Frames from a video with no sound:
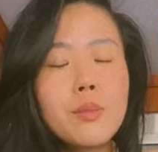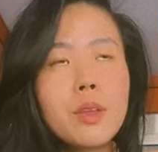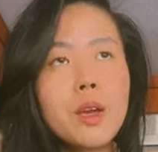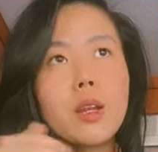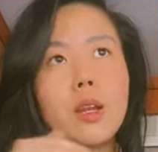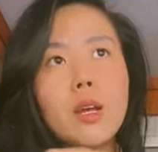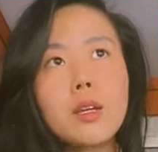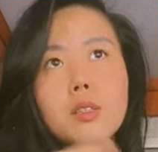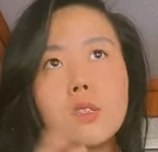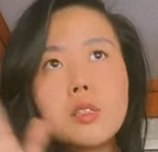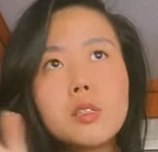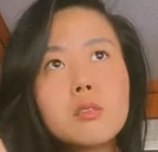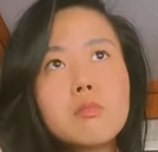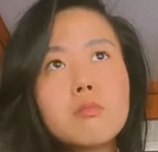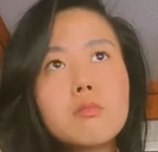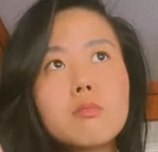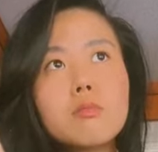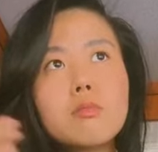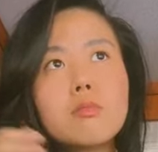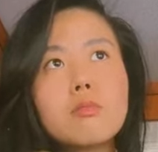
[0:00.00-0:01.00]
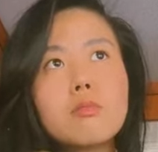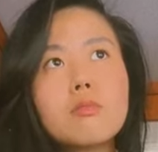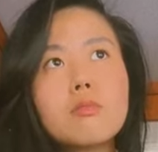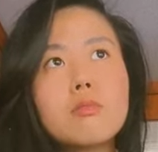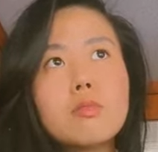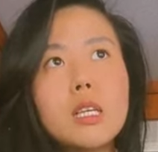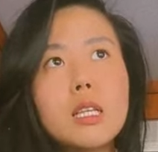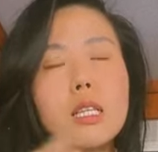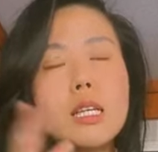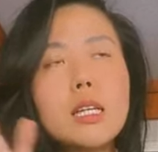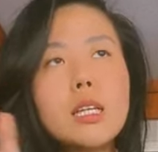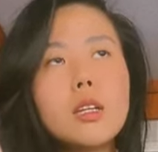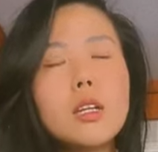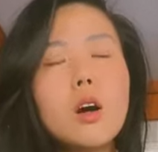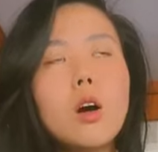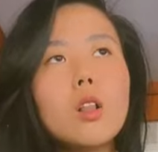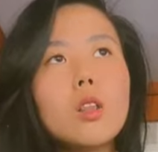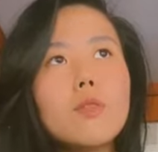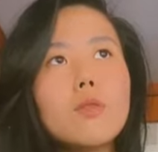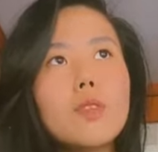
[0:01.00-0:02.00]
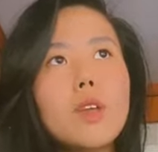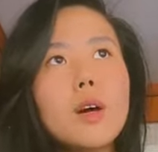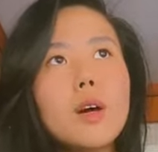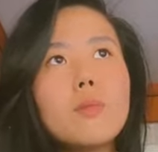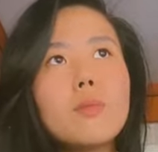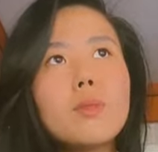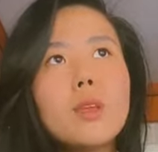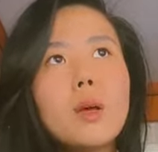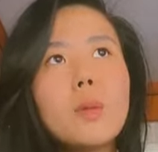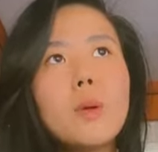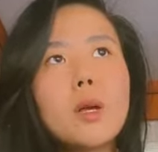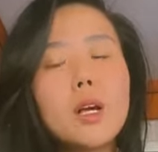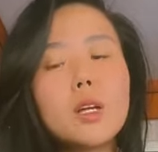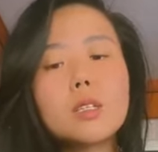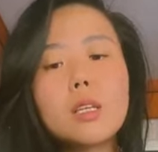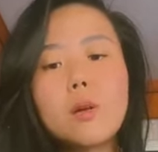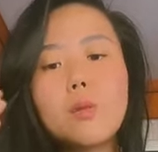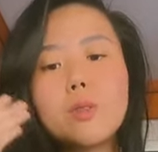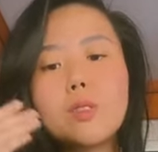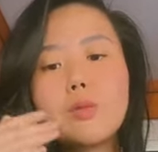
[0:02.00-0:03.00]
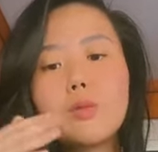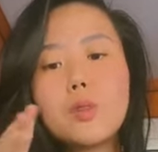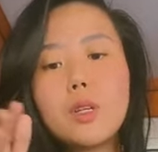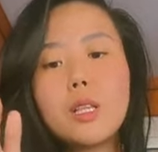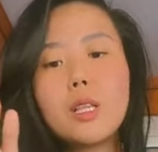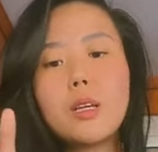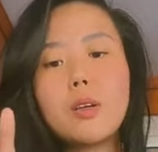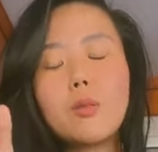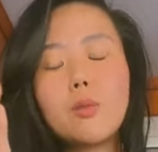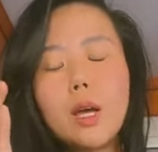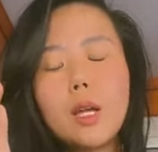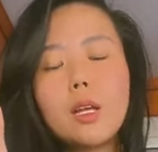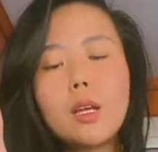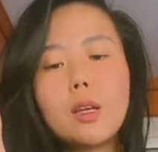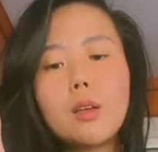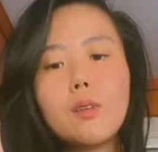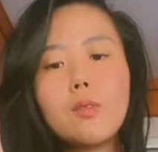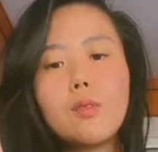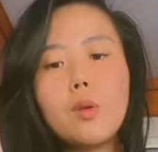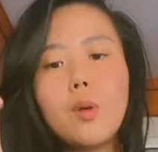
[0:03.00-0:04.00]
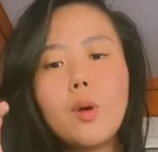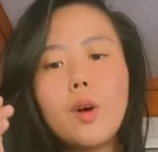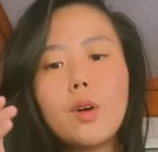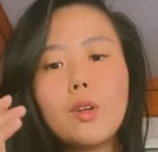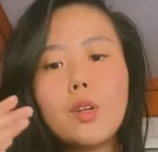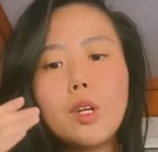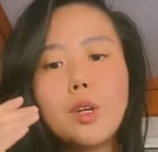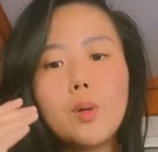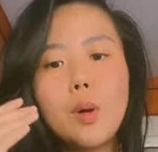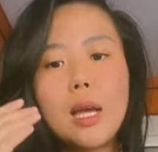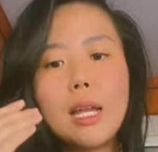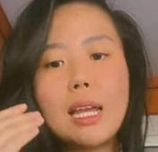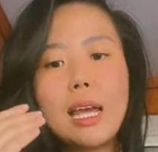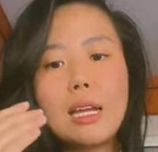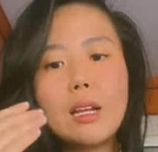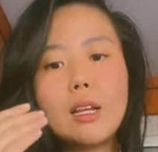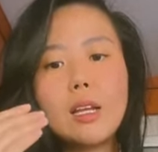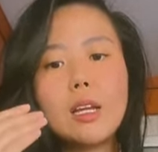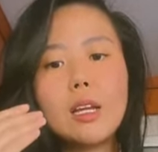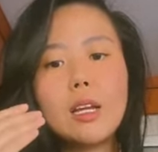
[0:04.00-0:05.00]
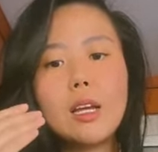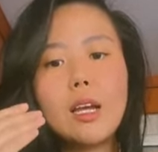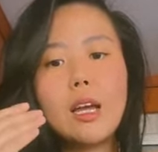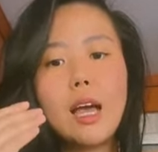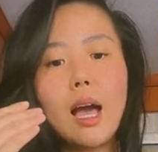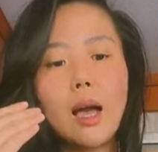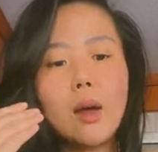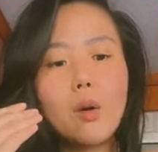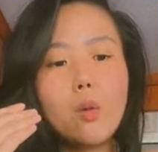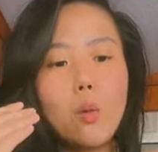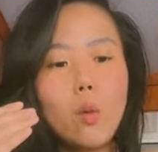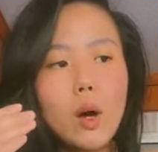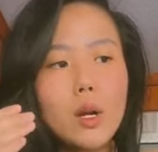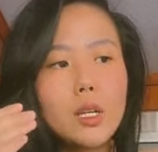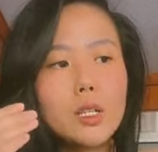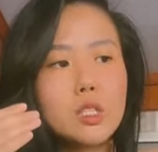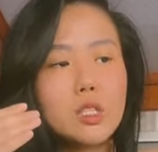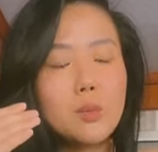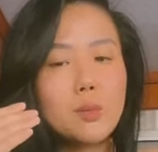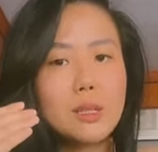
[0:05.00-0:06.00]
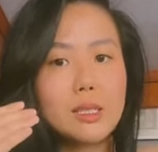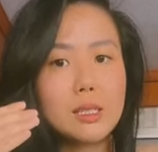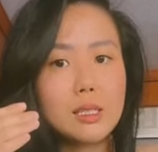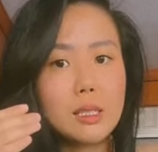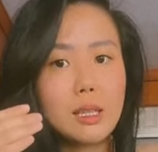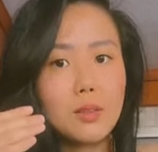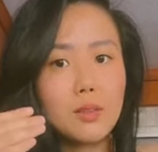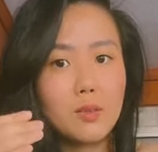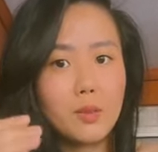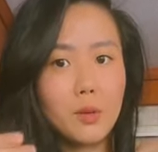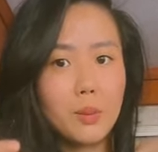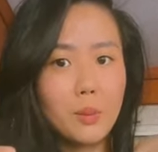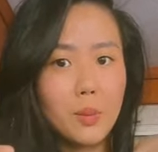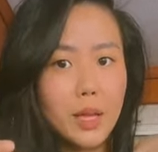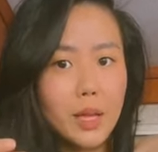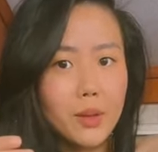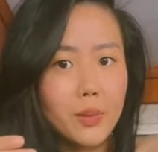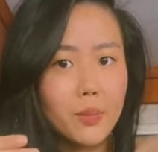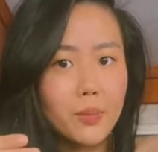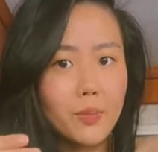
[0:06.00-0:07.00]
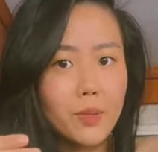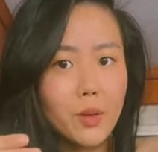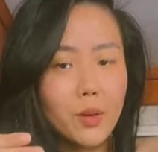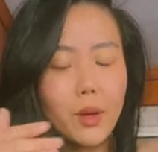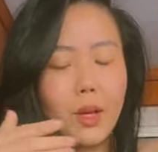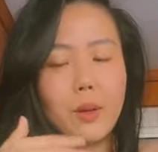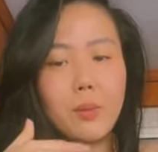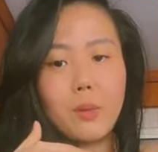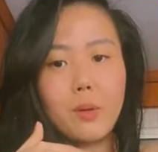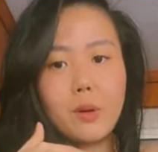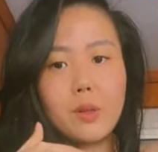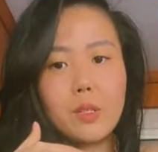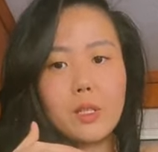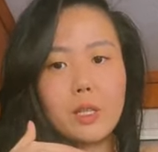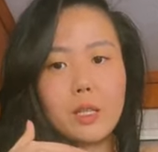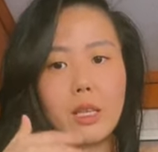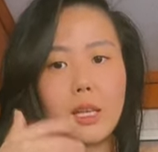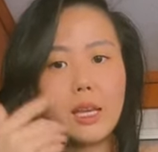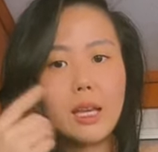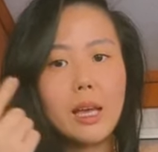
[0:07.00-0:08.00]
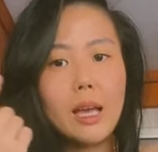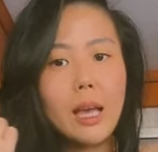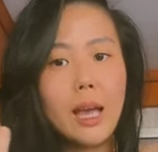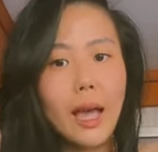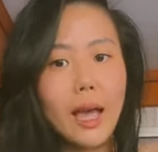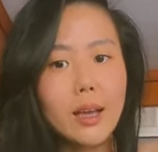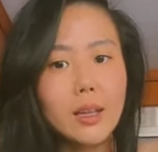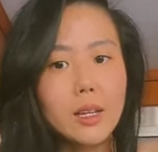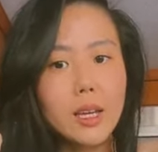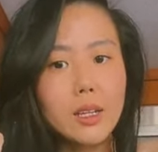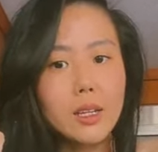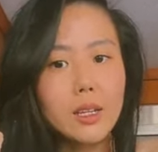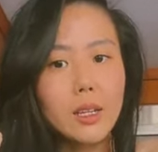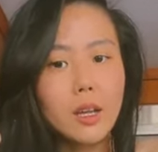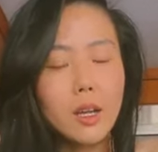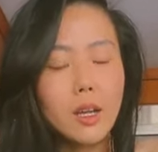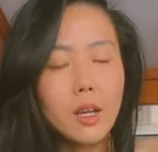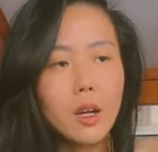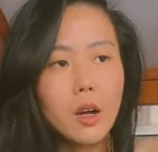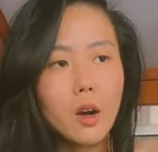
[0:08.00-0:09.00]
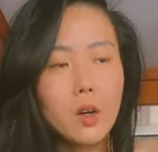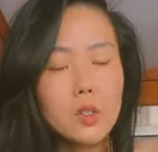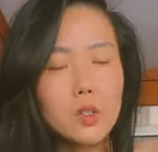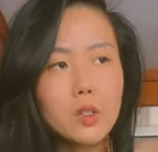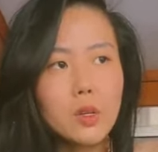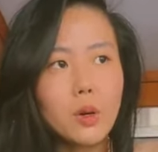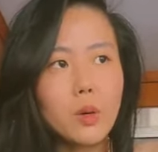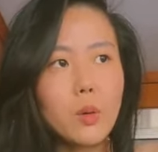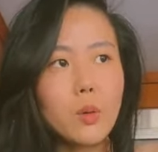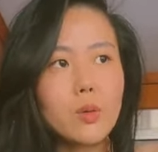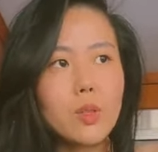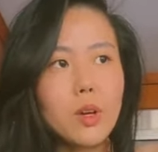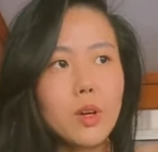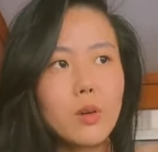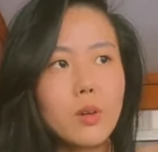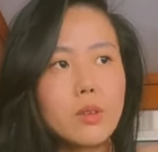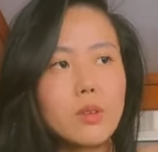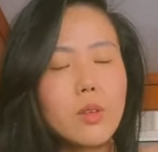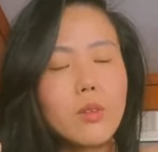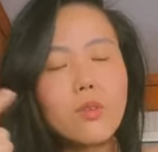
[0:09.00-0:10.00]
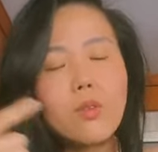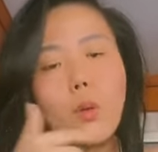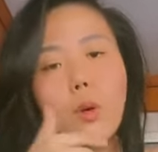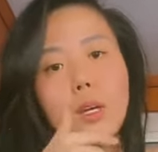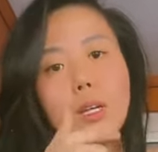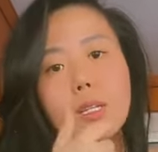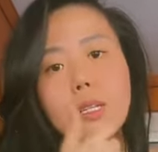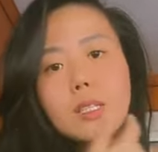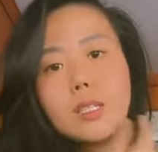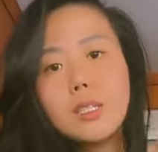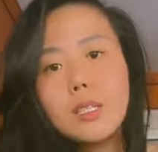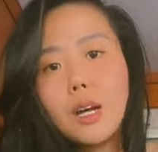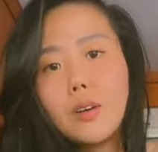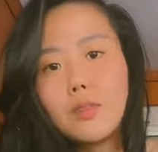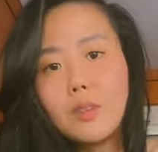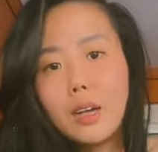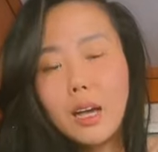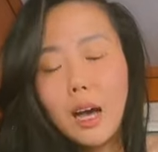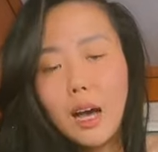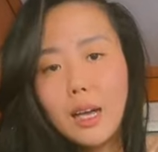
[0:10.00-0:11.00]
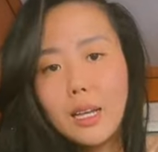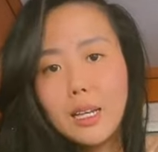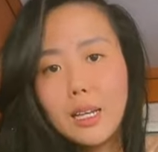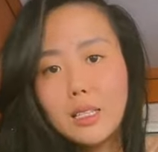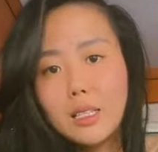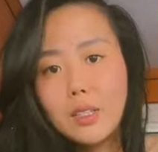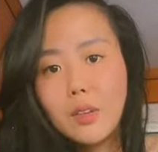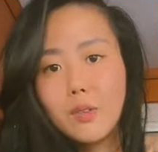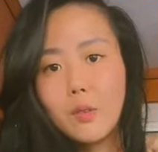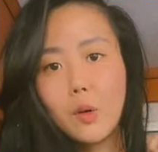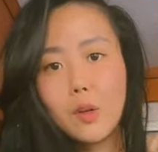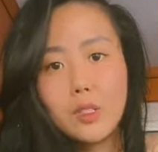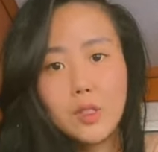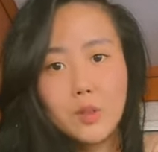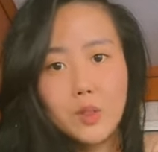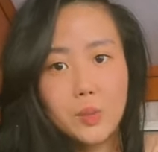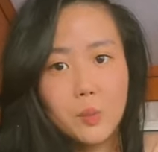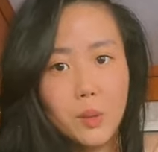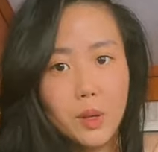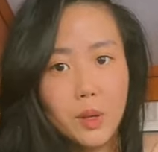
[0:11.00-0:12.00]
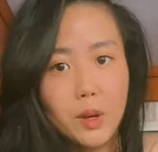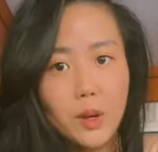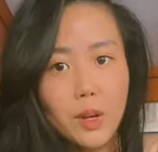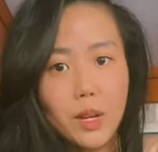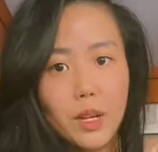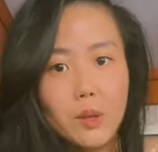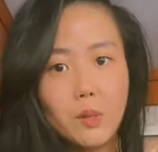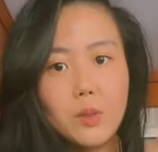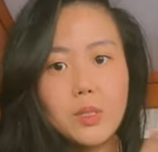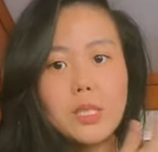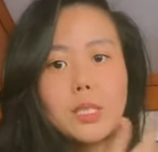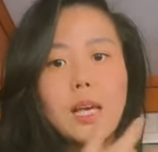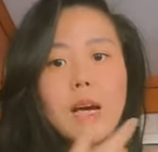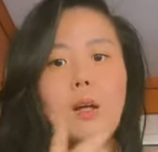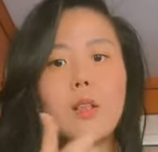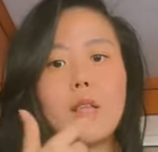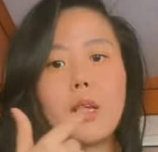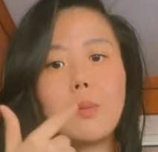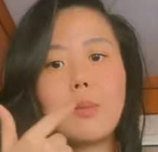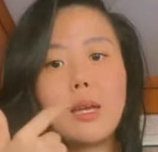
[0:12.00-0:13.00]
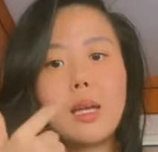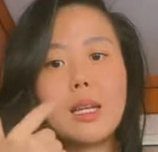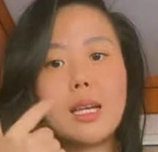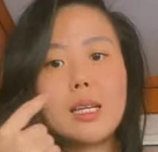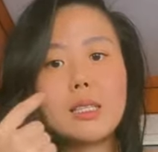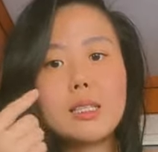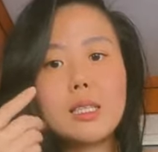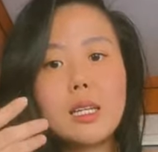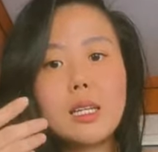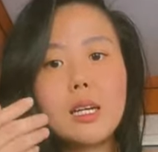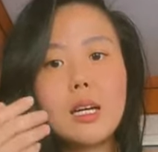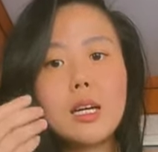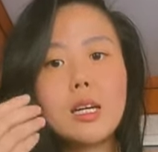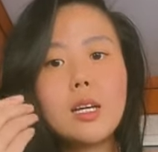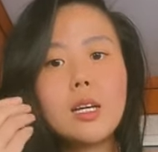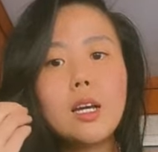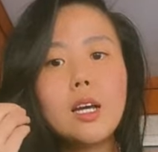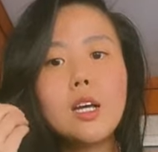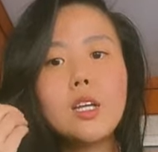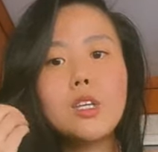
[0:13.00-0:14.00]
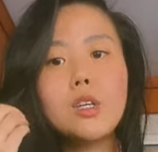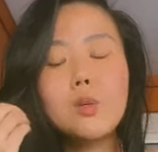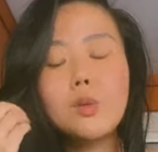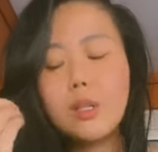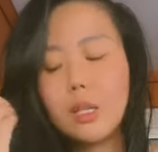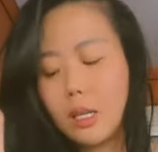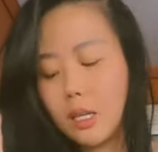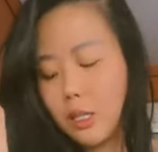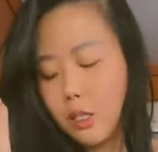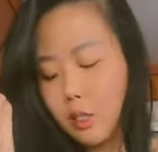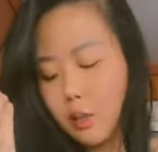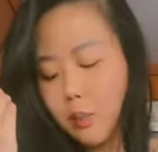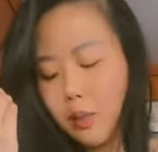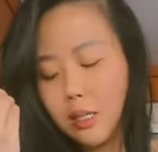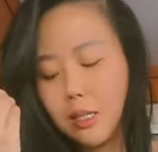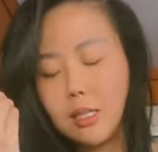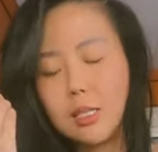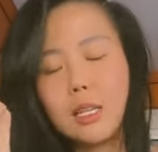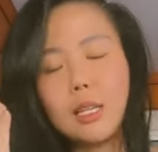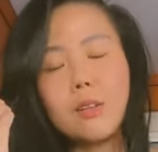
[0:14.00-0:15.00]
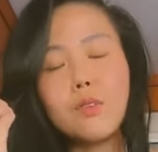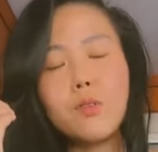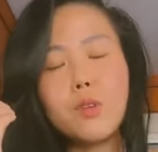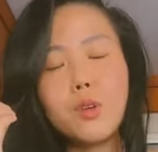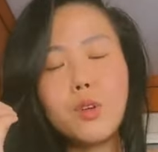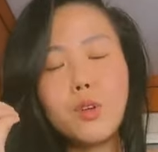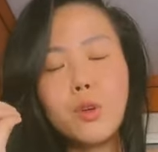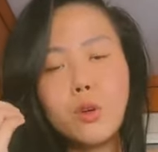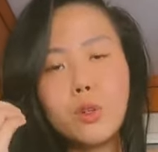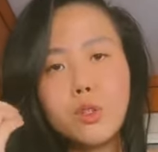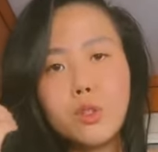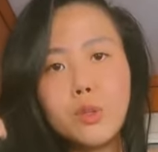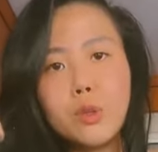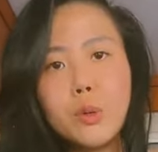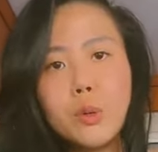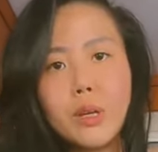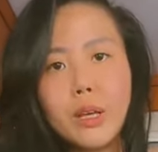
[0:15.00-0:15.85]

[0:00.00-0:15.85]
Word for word: And I just deleted all of them because I was really ready for a new identity. I wanted to be seen for me, okay, personally. And then also the, the voice of guidance, the voice of spirit was telling me that, Tina, you need to be seen for your true